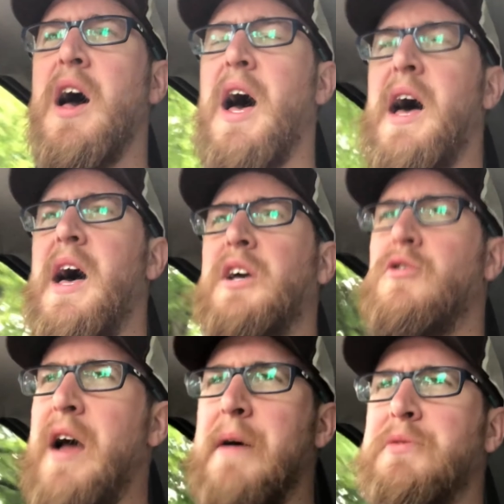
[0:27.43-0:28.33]
uh,
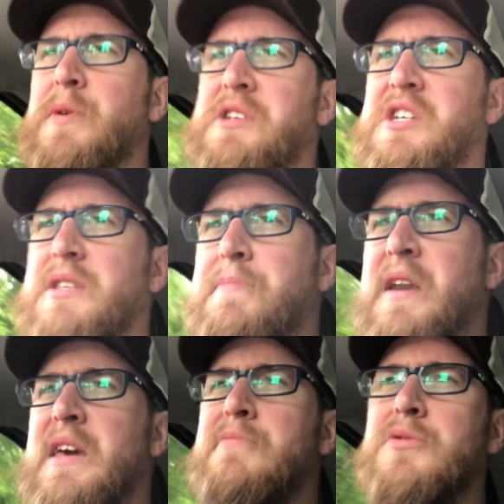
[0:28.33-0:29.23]
crabs which he's been
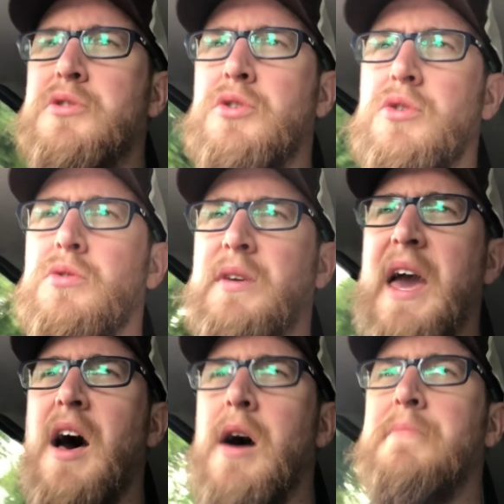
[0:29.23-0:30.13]
able to
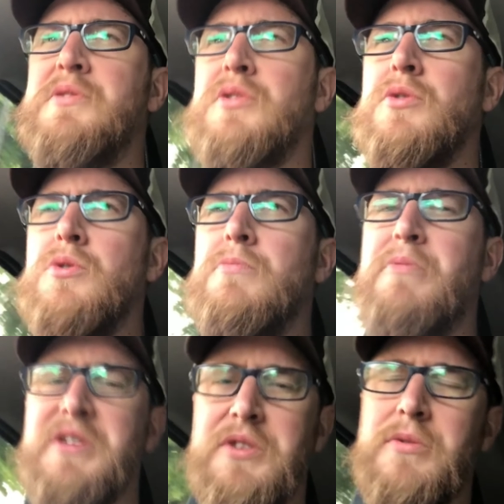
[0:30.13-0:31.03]
get up to
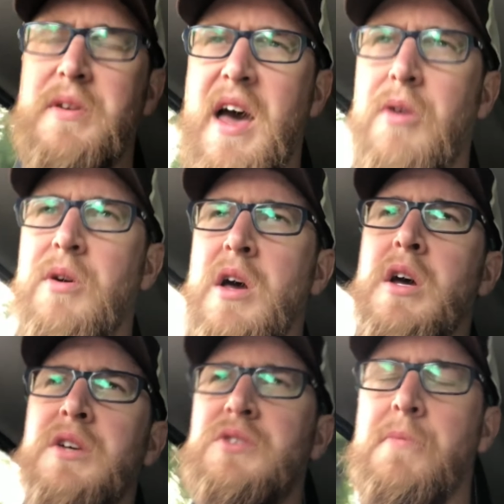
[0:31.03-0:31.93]
Bristol now
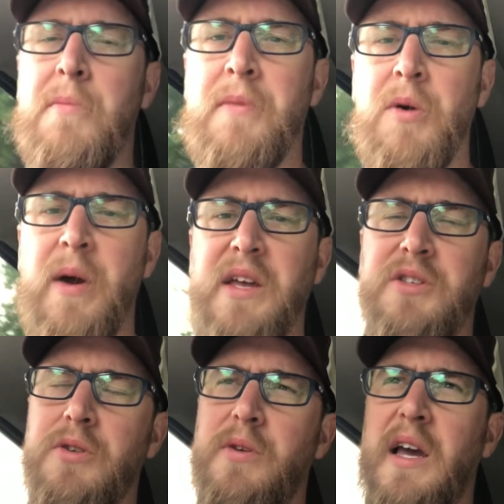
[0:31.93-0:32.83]
so I'm on my way
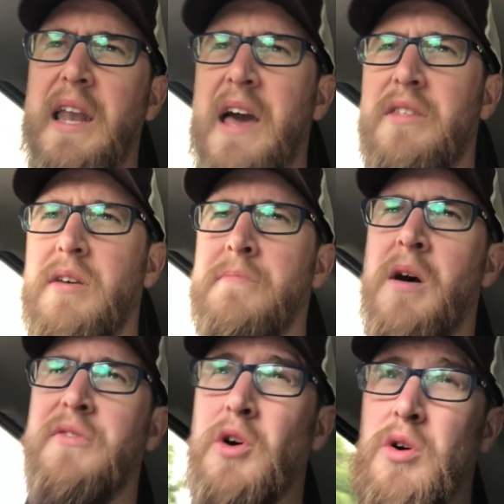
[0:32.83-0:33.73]
to collect them
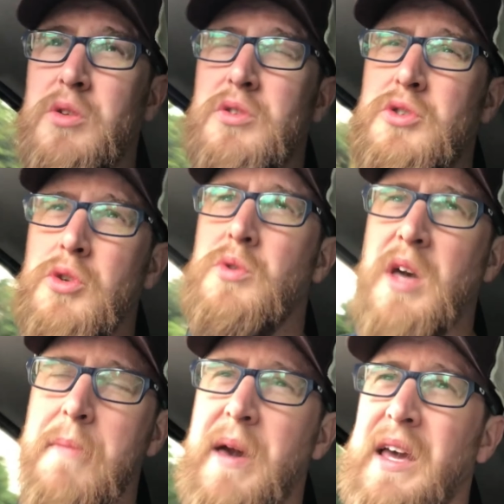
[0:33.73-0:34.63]
I've got two
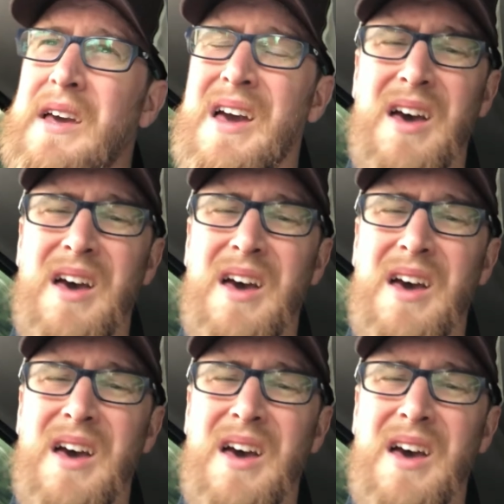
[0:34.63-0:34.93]
coming